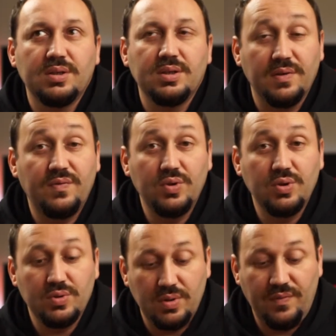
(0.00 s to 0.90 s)
If
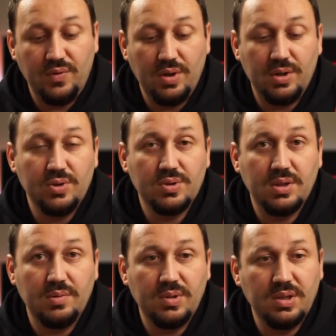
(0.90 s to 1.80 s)
you are
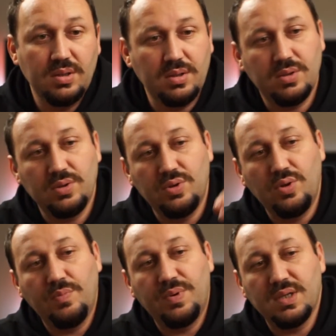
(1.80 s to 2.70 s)
using a milk, you
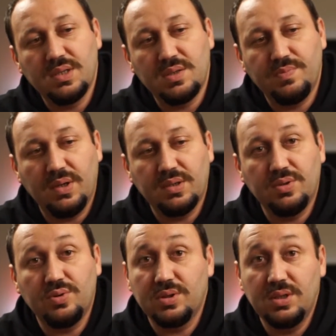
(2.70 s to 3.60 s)
don't press this
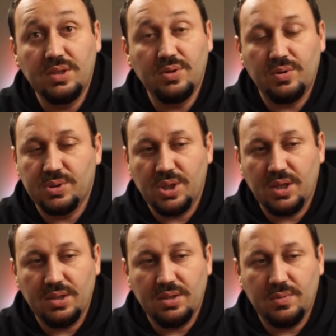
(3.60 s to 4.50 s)
button, or tea or
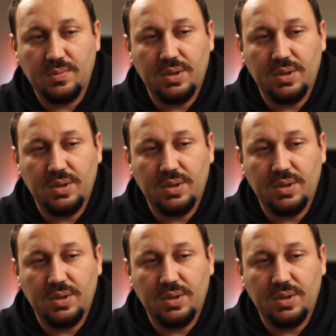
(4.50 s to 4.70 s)
chocolate,